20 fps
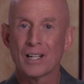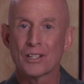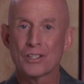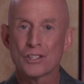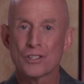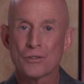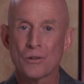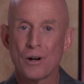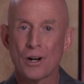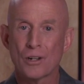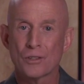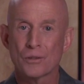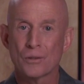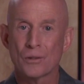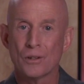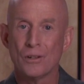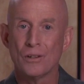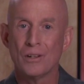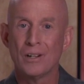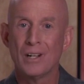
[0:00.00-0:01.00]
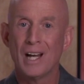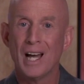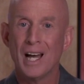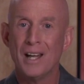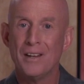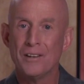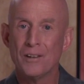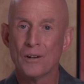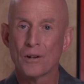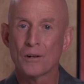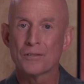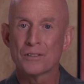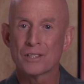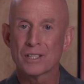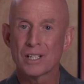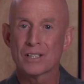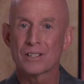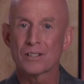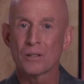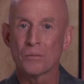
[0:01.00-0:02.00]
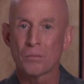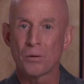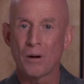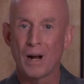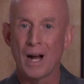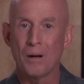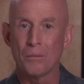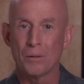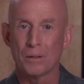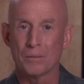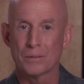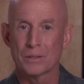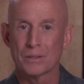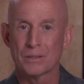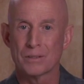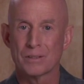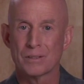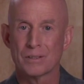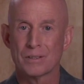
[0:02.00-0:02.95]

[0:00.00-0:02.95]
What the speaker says: structural and nerve system problems.